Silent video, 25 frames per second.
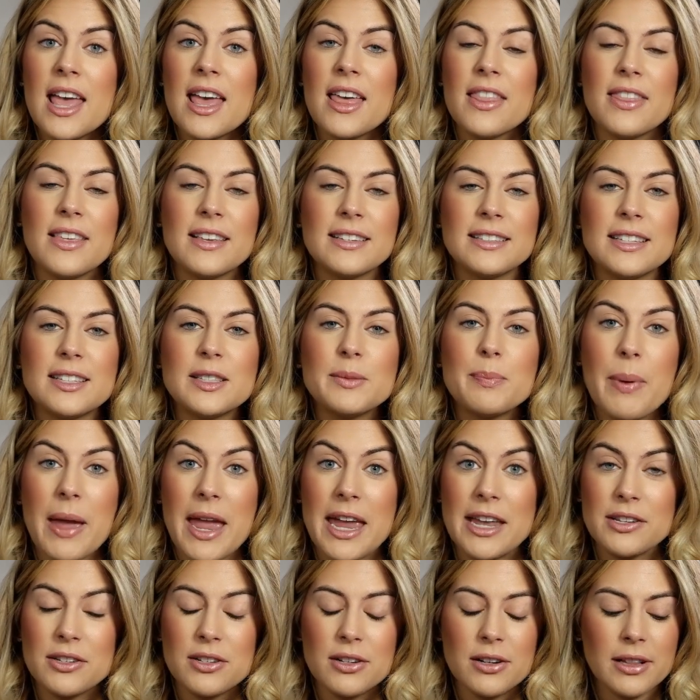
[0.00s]
This is
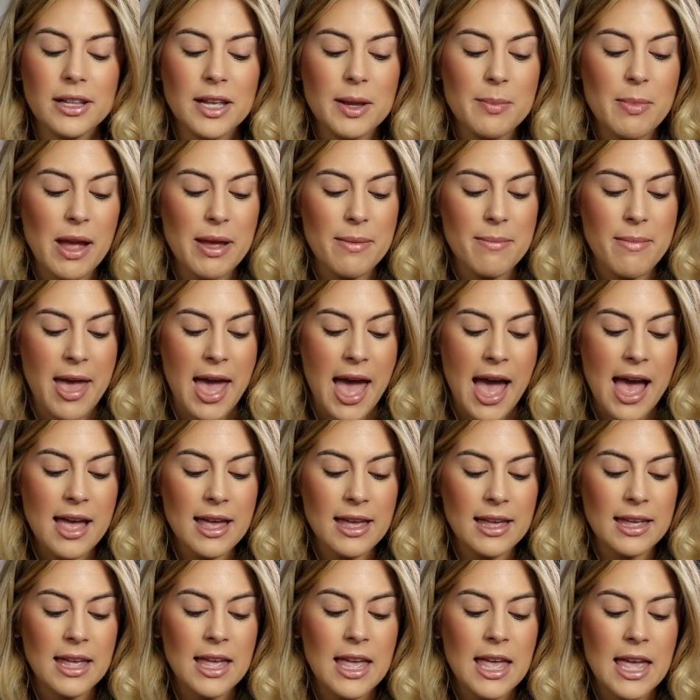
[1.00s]
Painterly by
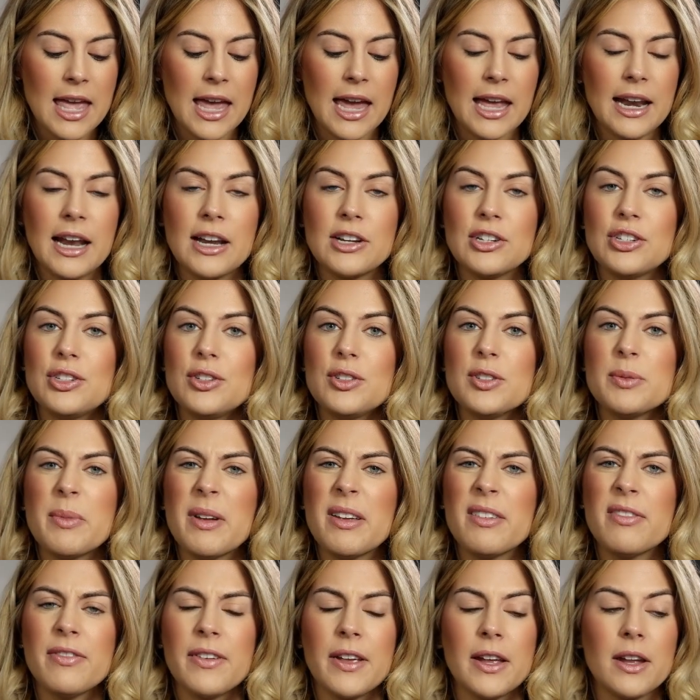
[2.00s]
MAC, and I just use
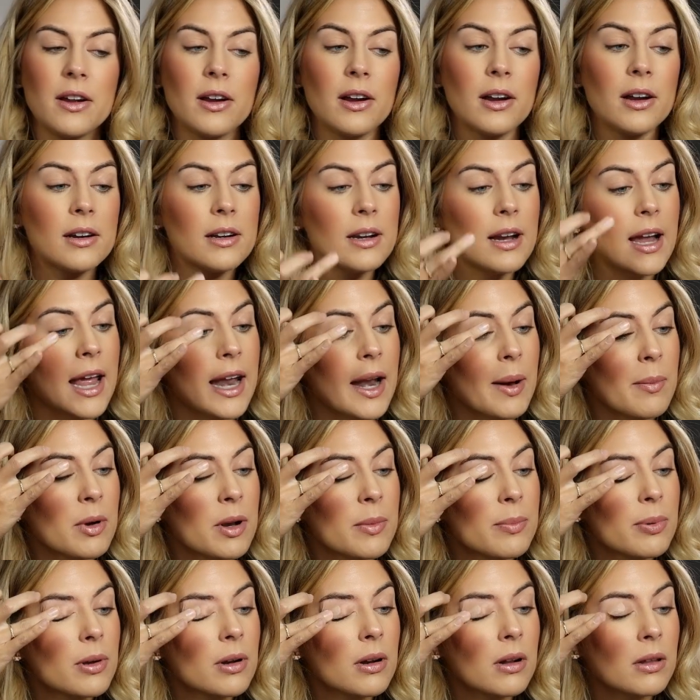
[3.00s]
my finger and I'm
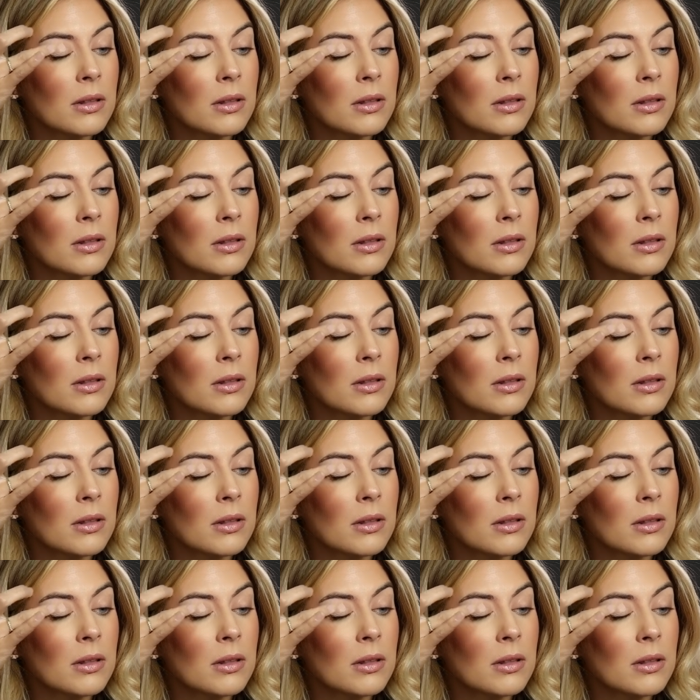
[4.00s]
going to put a